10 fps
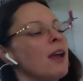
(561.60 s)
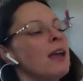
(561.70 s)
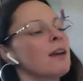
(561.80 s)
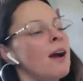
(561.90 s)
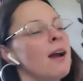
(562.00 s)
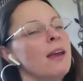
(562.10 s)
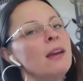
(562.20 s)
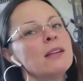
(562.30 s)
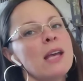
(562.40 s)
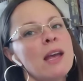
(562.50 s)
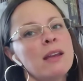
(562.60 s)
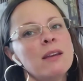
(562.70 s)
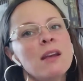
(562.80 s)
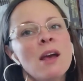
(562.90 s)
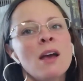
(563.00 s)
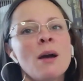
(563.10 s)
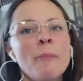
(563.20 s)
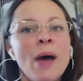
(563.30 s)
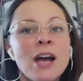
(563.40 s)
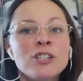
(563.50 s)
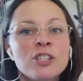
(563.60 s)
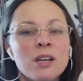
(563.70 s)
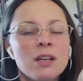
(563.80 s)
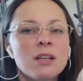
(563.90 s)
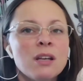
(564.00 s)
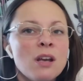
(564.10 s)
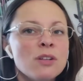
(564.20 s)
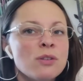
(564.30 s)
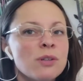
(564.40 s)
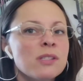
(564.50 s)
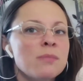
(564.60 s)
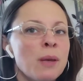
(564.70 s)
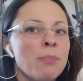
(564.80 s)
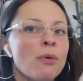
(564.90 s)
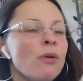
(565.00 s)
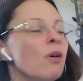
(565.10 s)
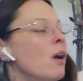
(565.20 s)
and kind and compassionate towards people.